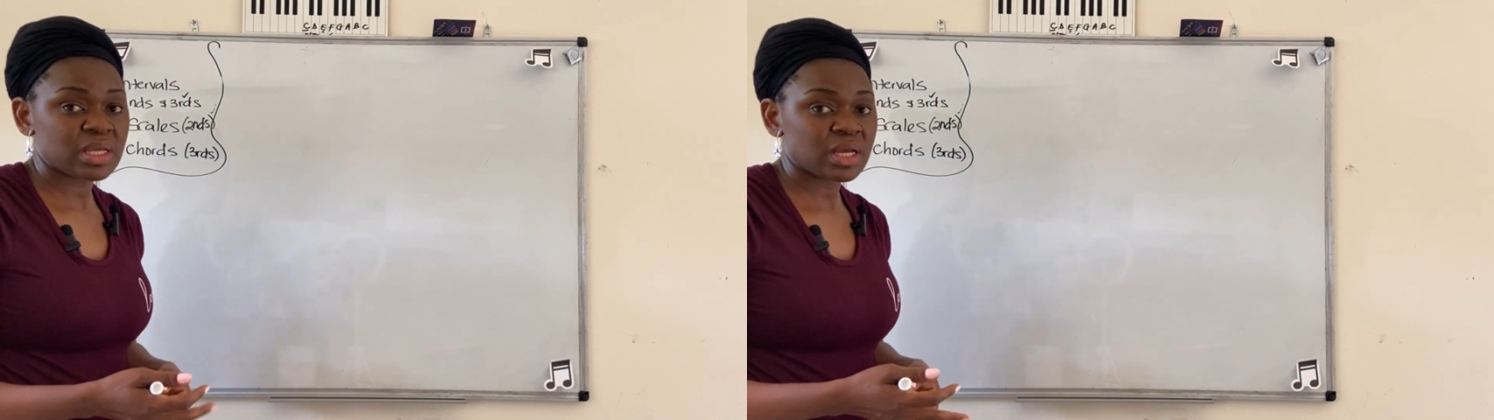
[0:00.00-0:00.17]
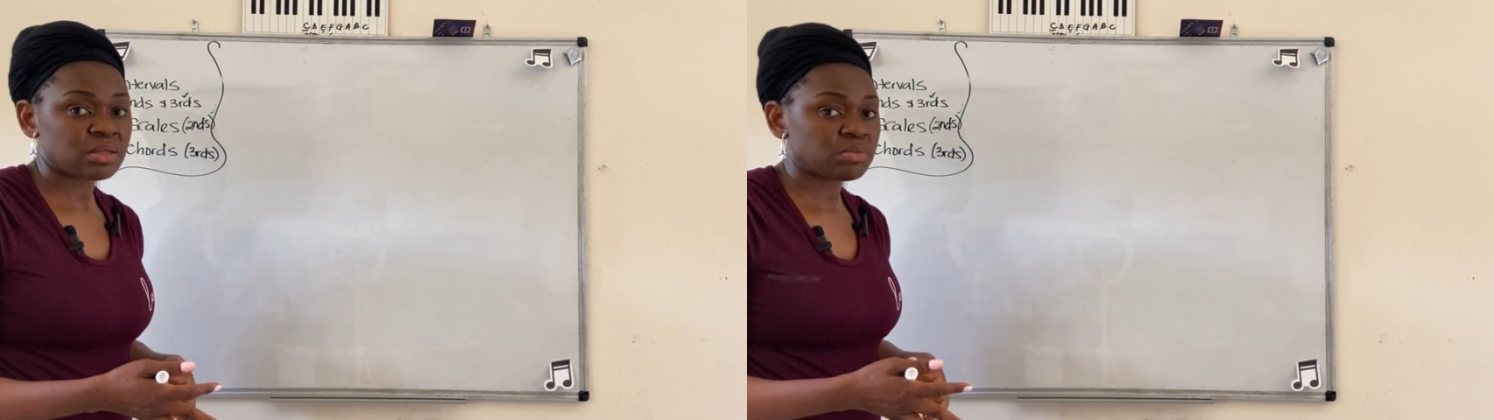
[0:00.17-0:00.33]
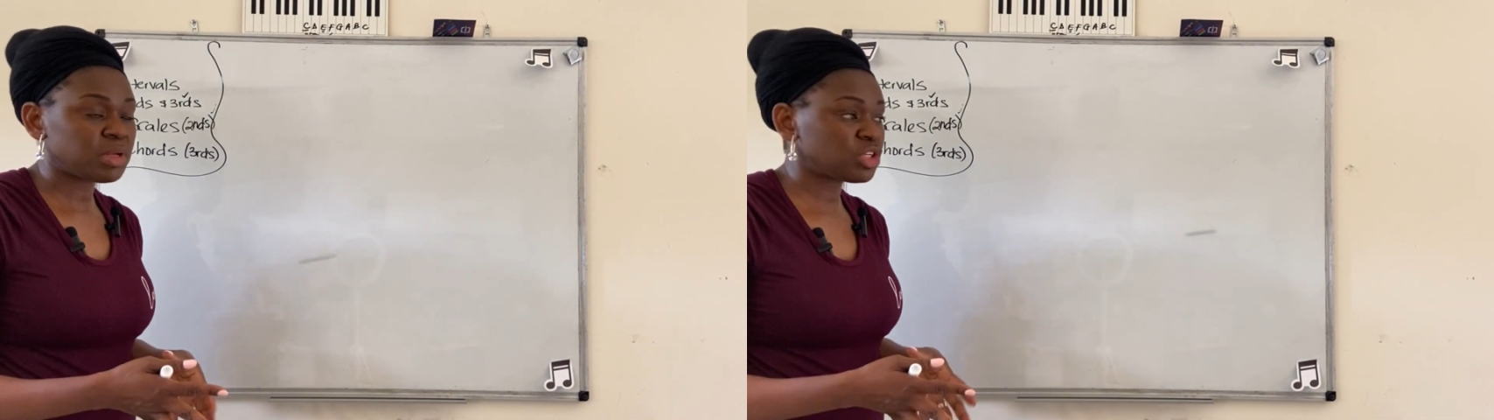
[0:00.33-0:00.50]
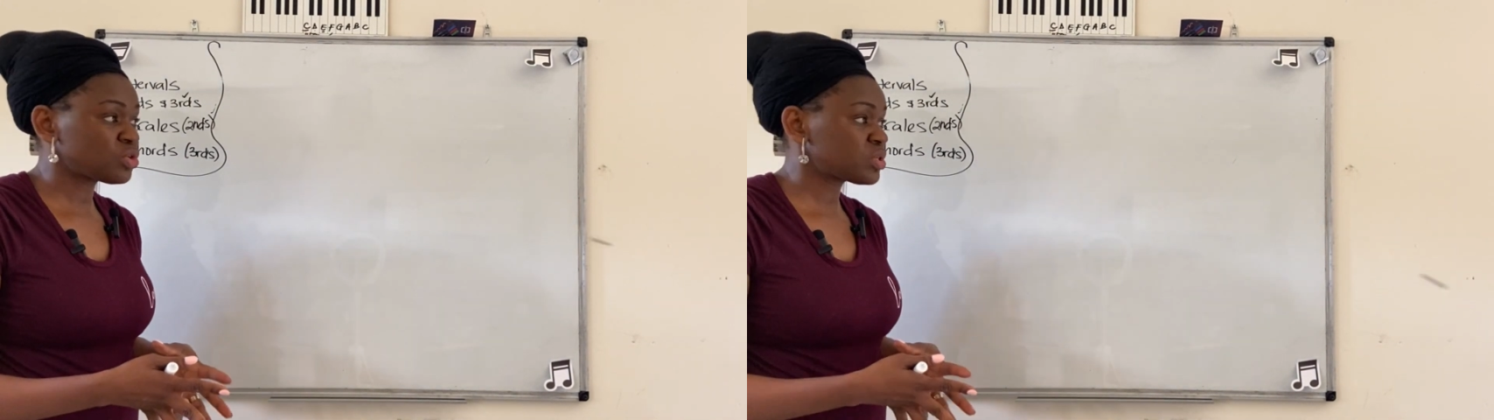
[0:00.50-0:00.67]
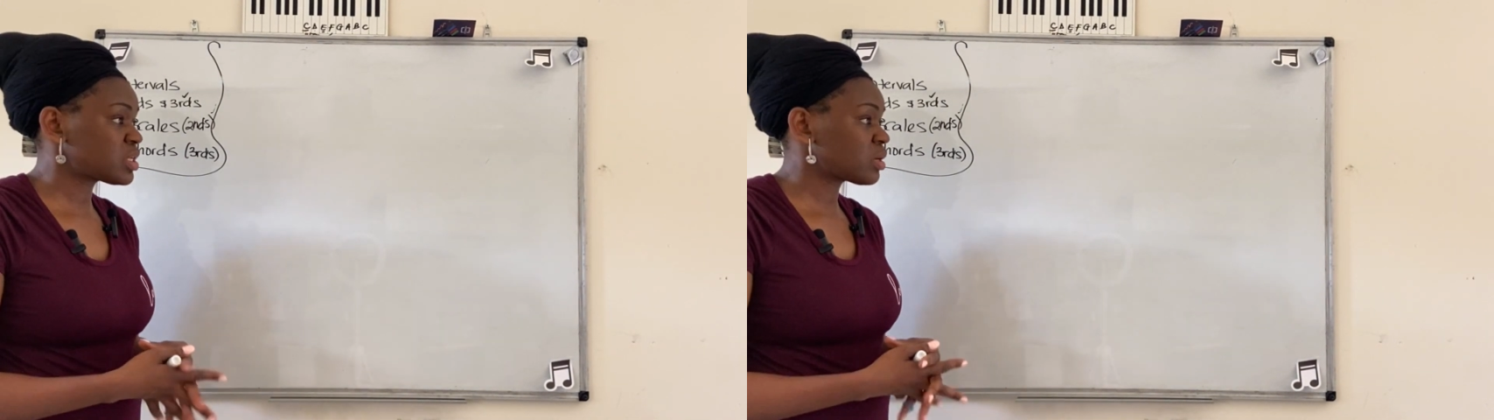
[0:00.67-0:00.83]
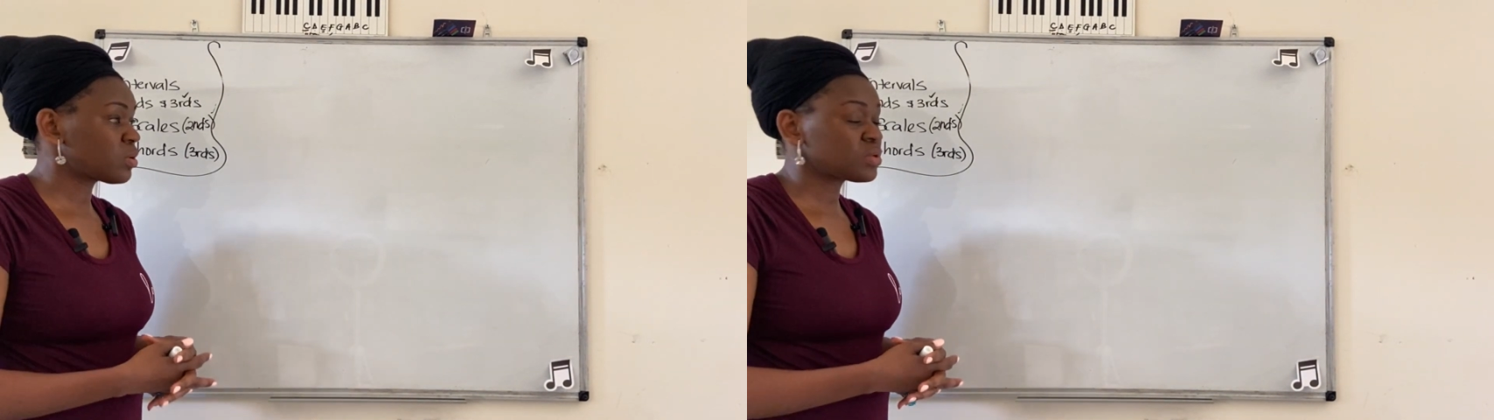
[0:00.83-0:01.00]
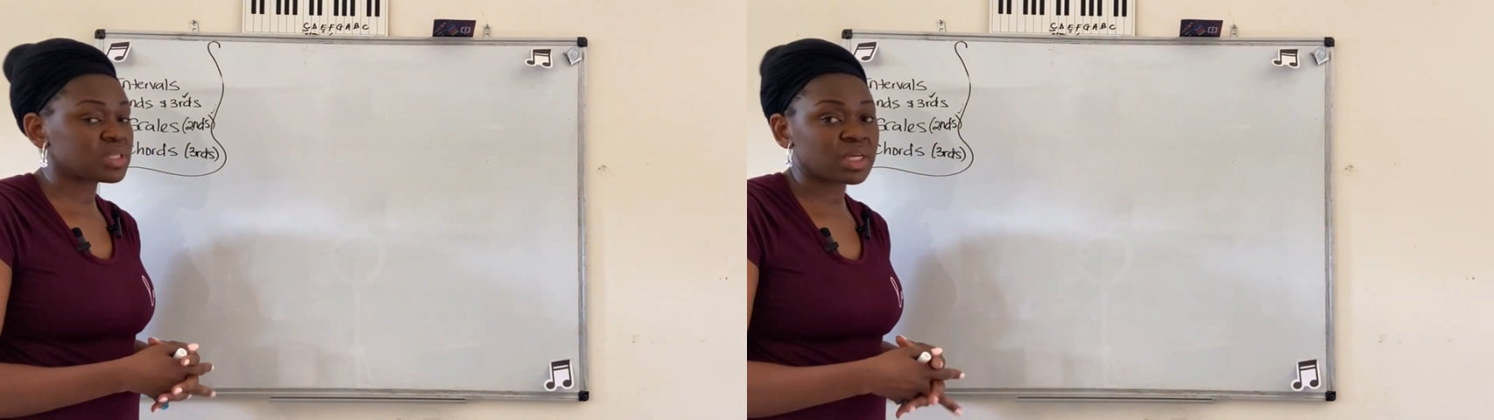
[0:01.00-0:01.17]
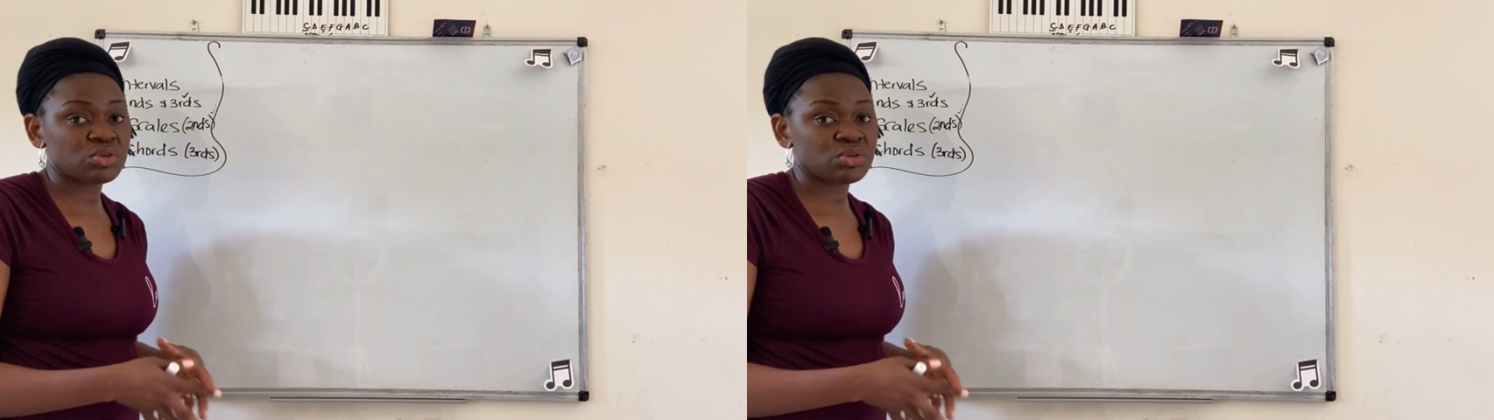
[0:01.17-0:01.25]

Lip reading: and major seconds are